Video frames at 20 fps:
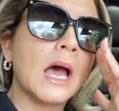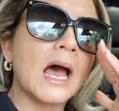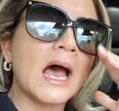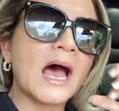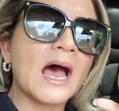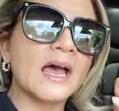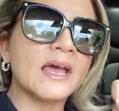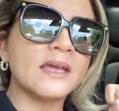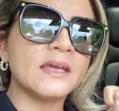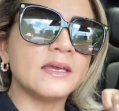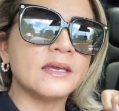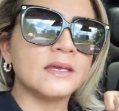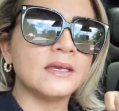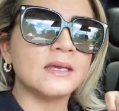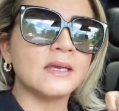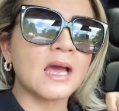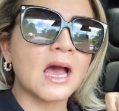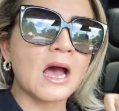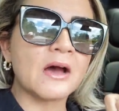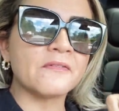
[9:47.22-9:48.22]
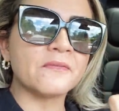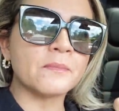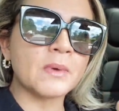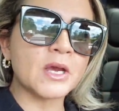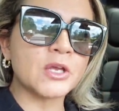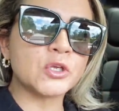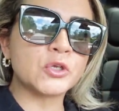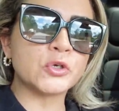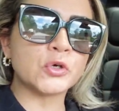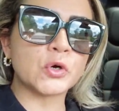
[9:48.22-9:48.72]
I have
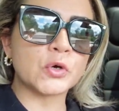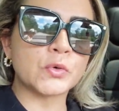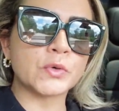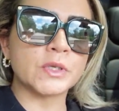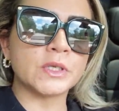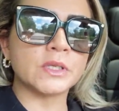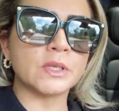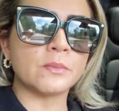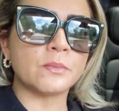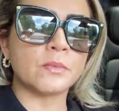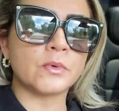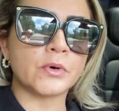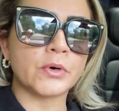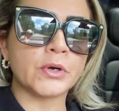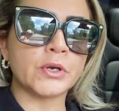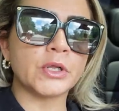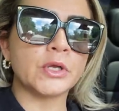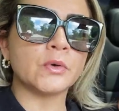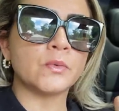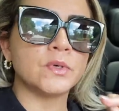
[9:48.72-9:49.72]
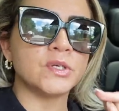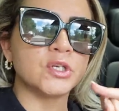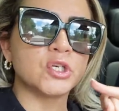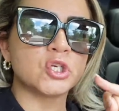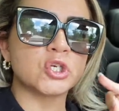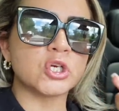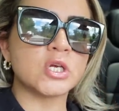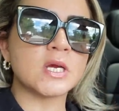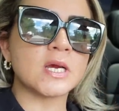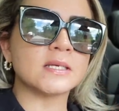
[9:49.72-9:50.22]
my yogurt in the morning with
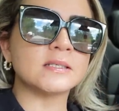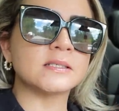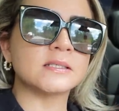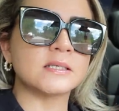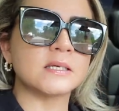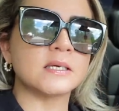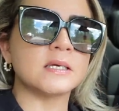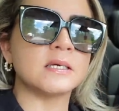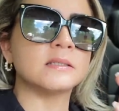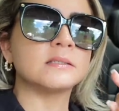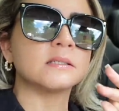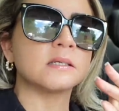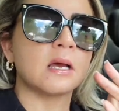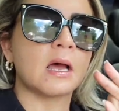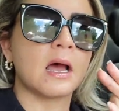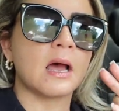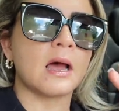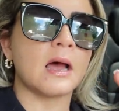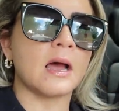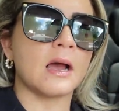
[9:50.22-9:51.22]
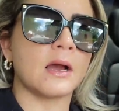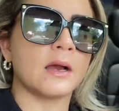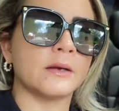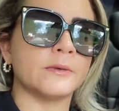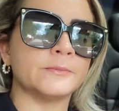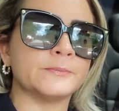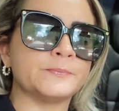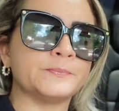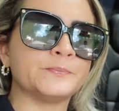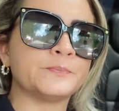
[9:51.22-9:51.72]
chia seeds
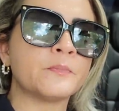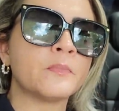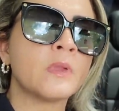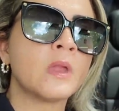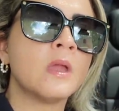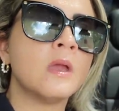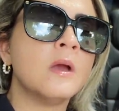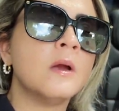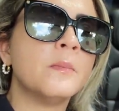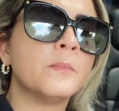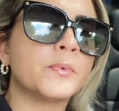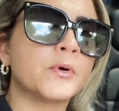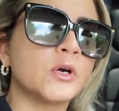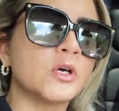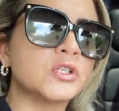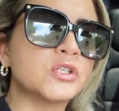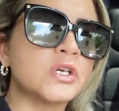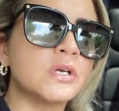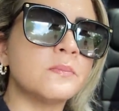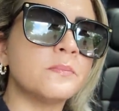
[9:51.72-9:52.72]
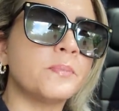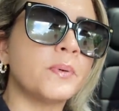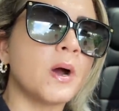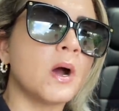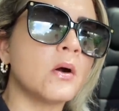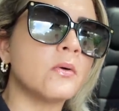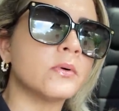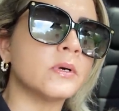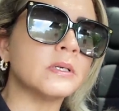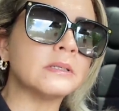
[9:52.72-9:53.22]
and protein
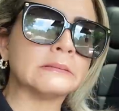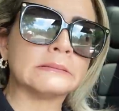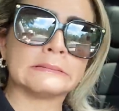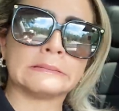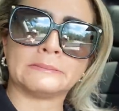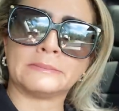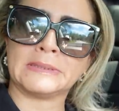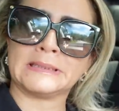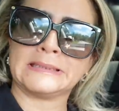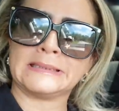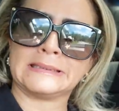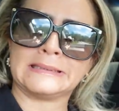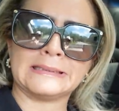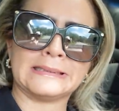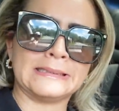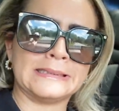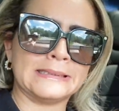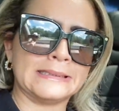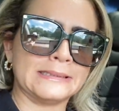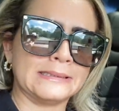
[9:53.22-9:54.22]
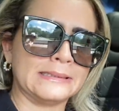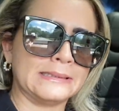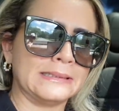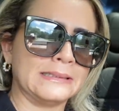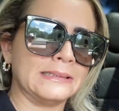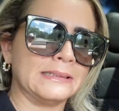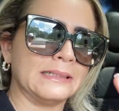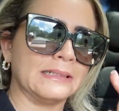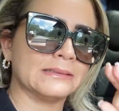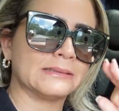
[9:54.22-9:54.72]
powder. Oh my god.
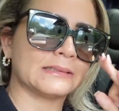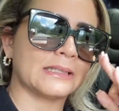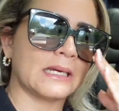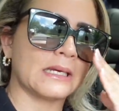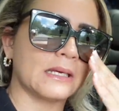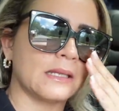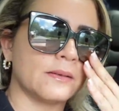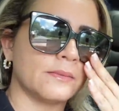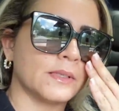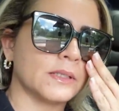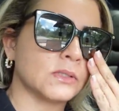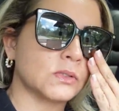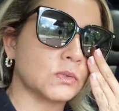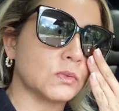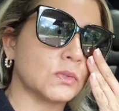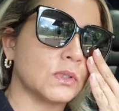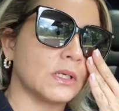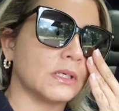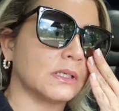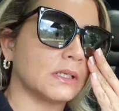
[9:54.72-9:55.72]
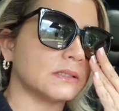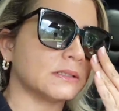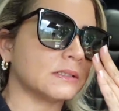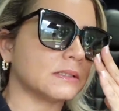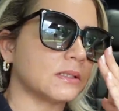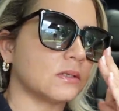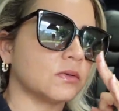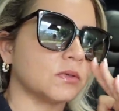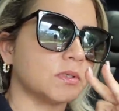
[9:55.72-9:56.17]
las tanques de basura, casi se lo